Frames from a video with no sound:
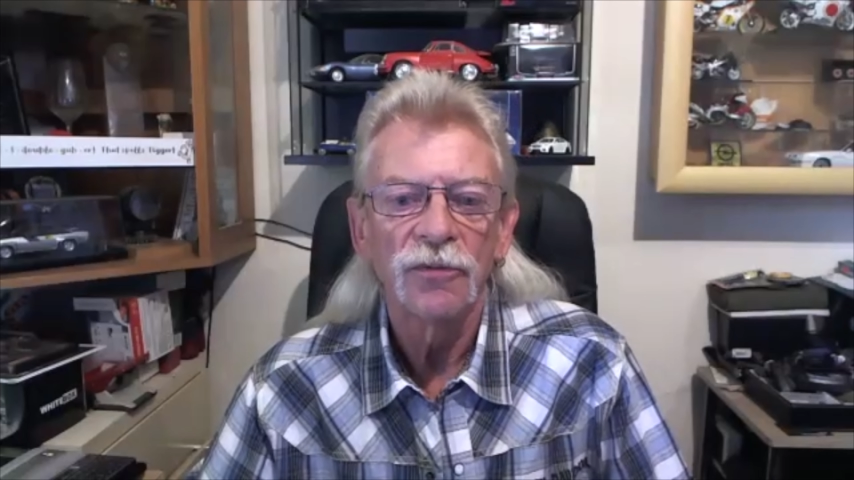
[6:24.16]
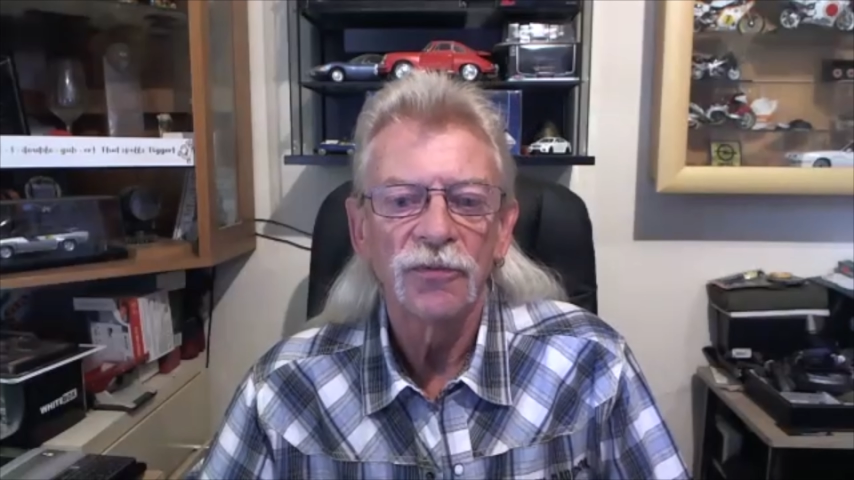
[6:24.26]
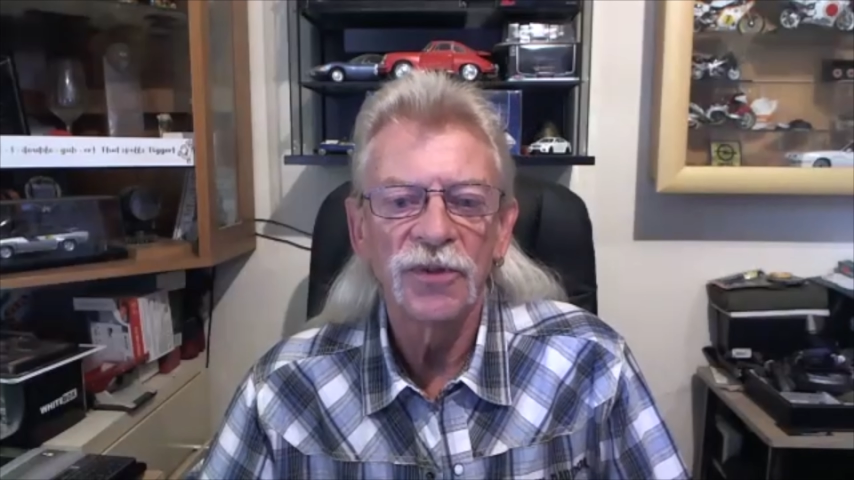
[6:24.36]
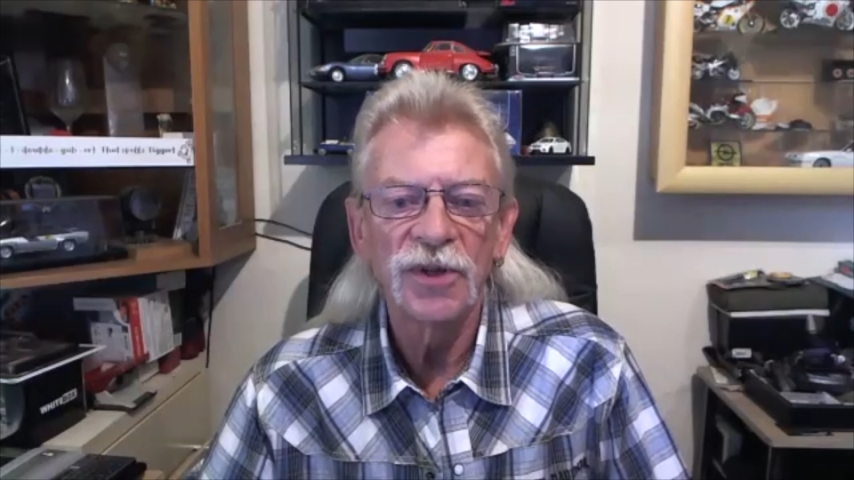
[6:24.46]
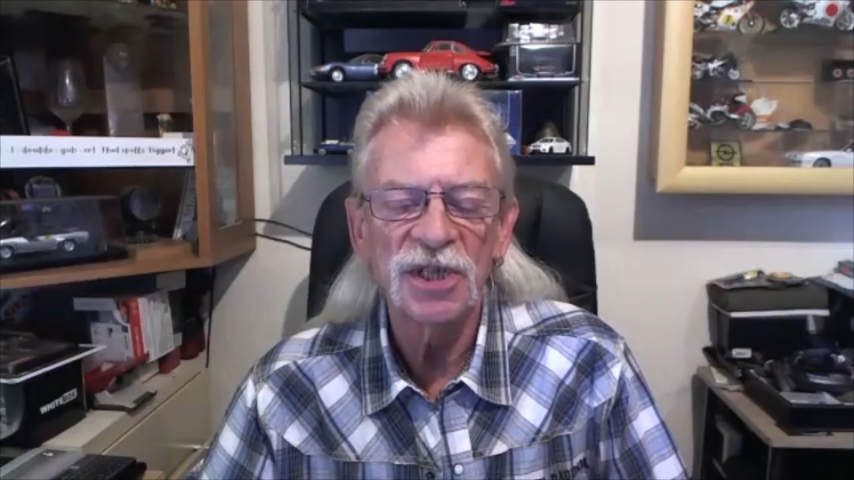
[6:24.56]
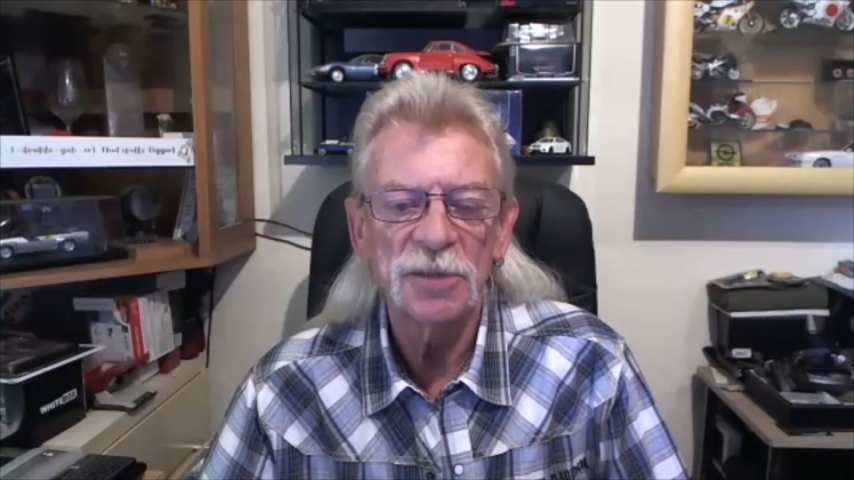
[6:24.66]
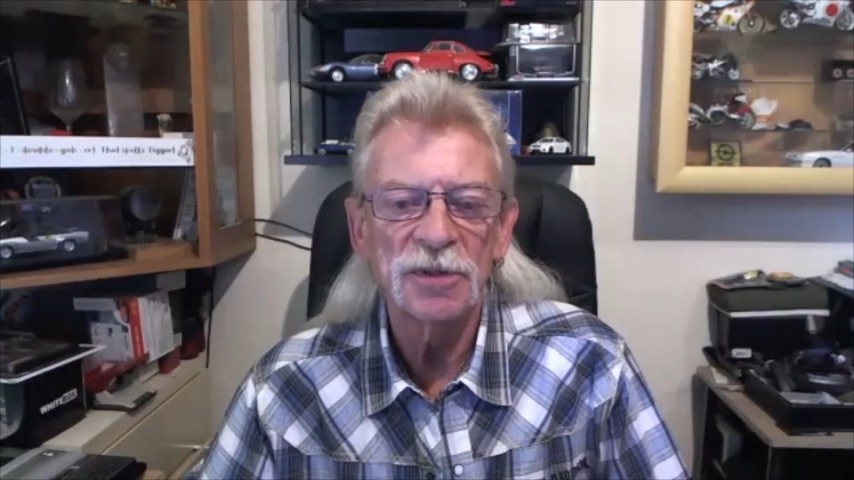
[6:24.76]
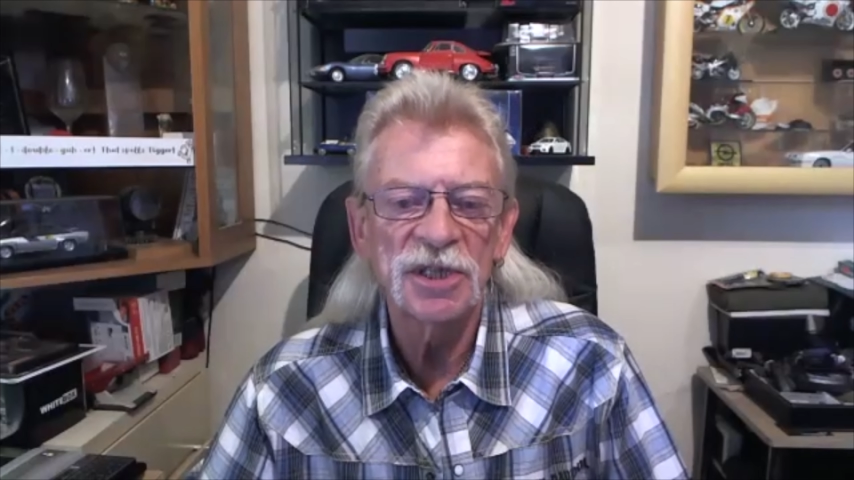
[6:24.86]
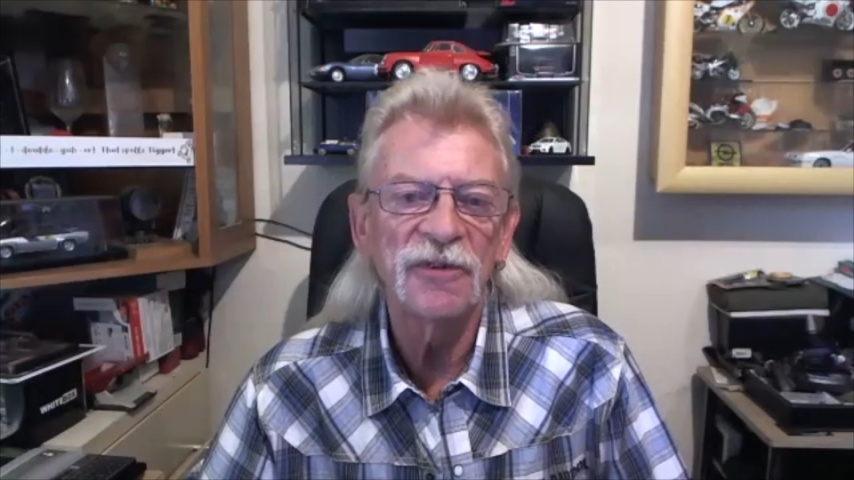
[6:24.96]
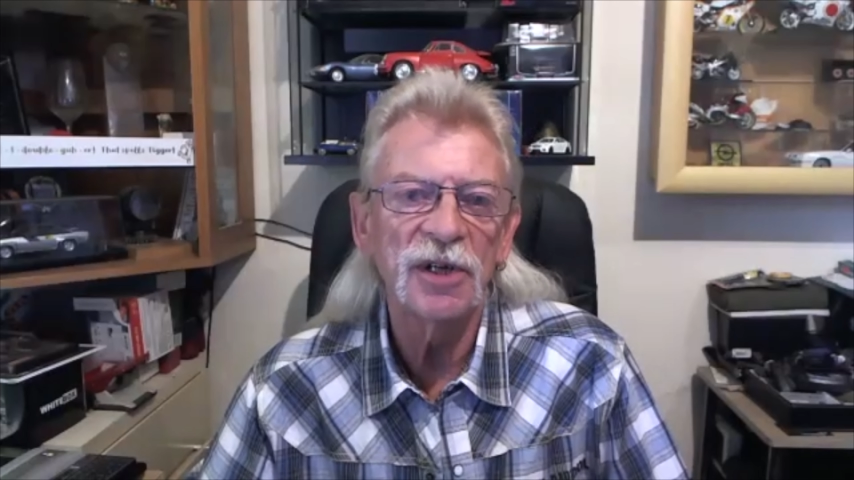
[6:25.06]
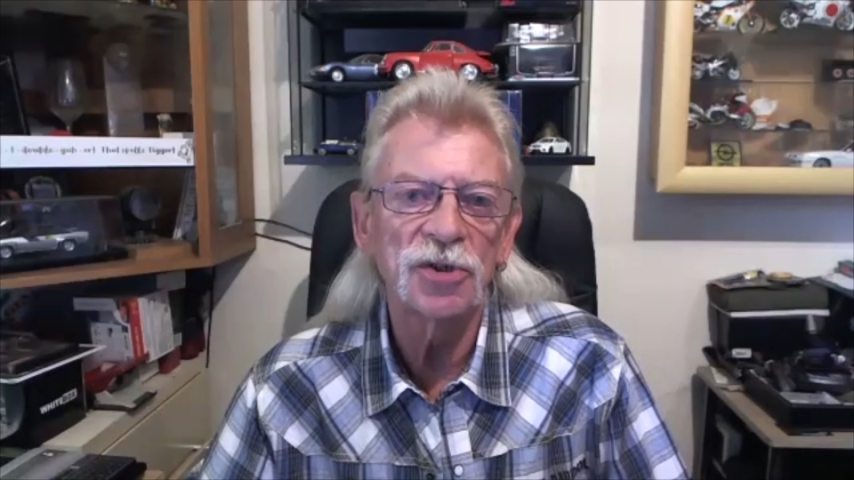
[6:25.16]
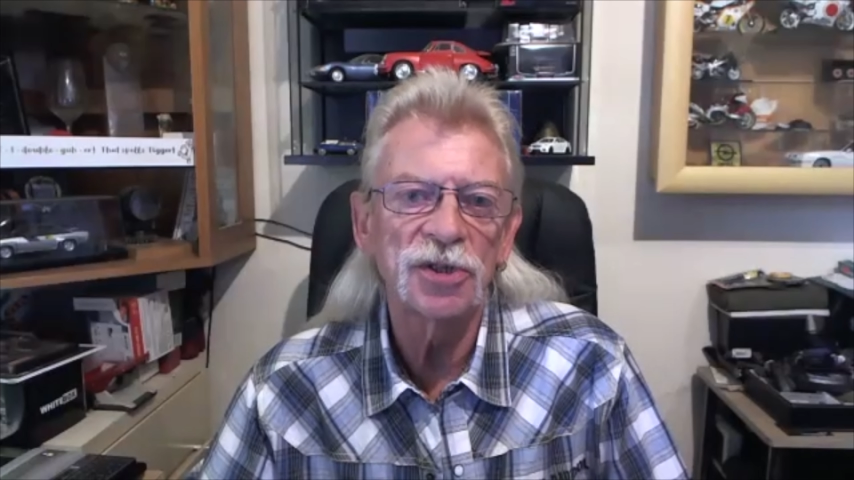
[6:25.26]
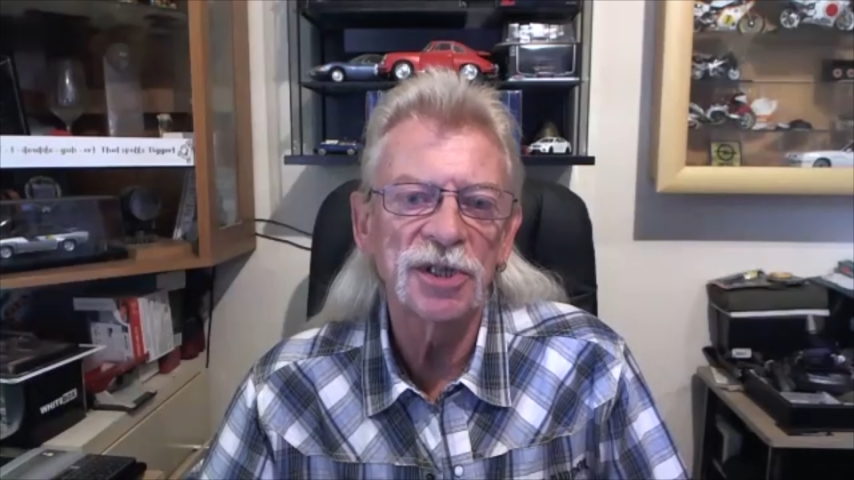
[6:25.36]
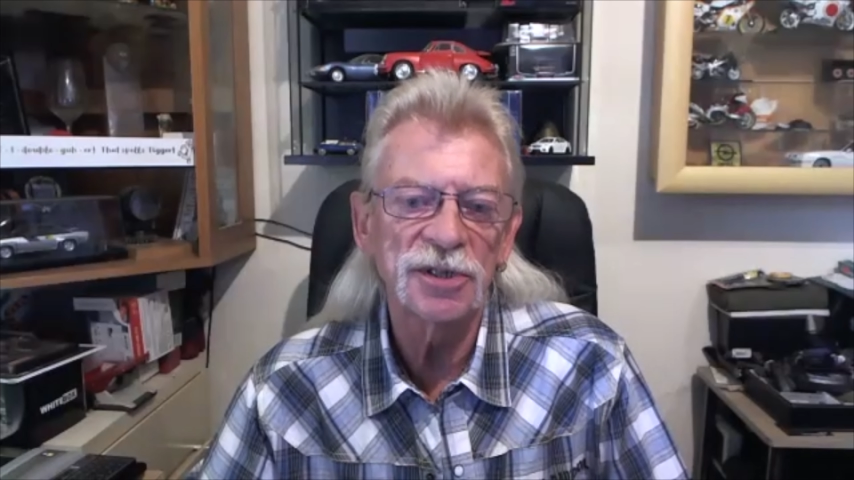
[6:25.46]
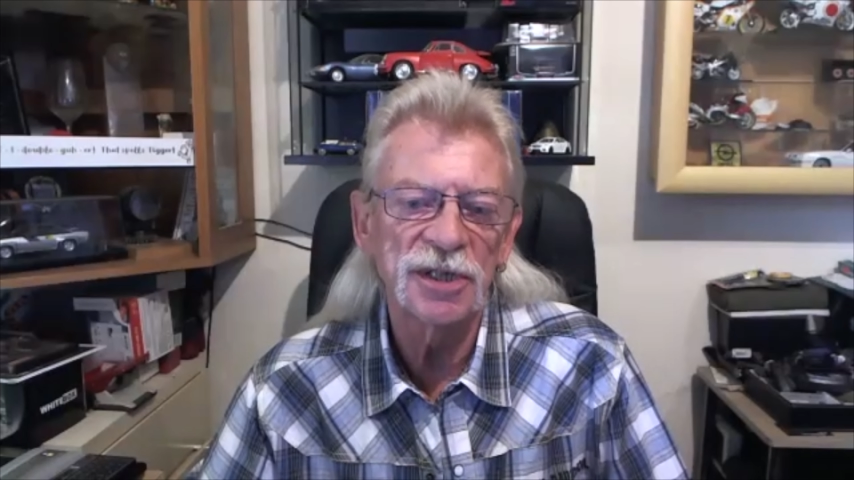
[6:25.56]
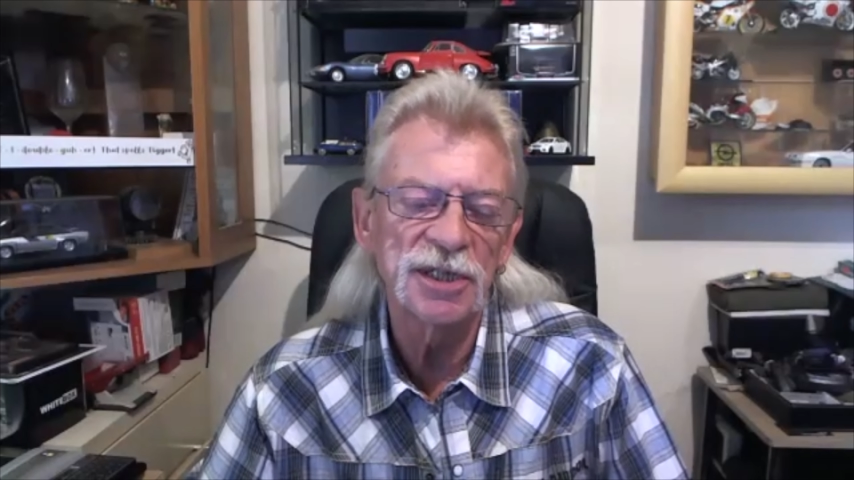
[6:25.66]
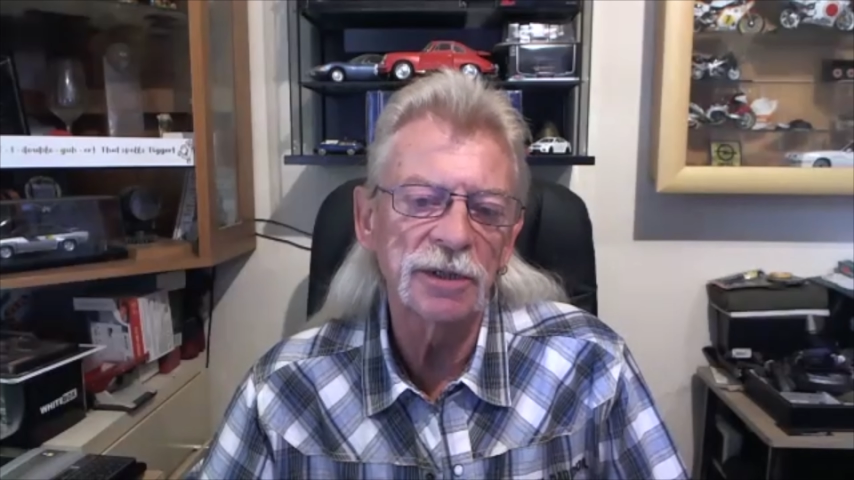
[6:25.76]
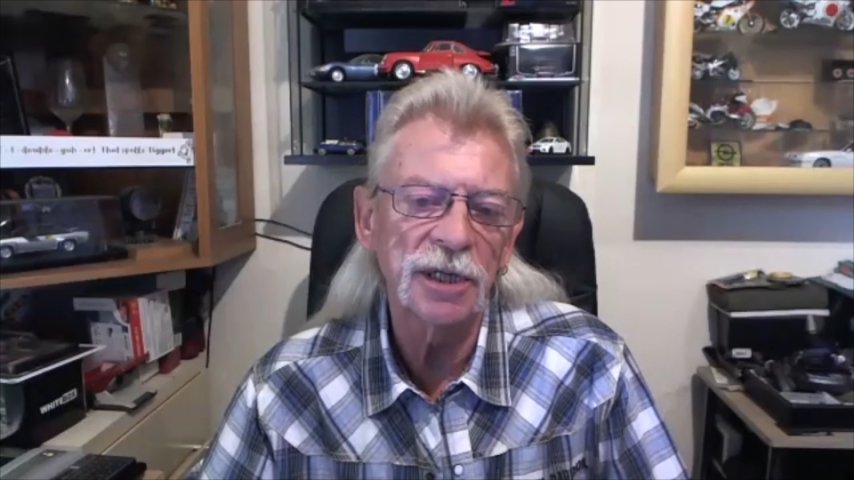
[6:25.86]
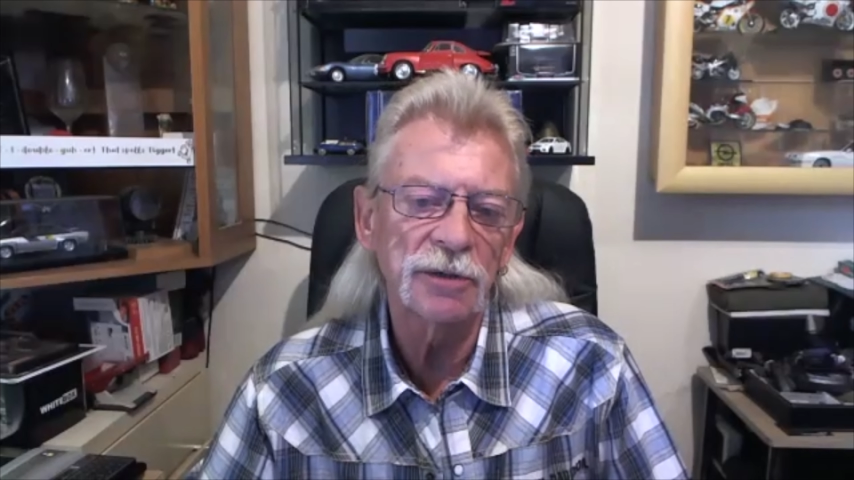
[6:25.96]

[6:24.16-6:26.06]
the specific design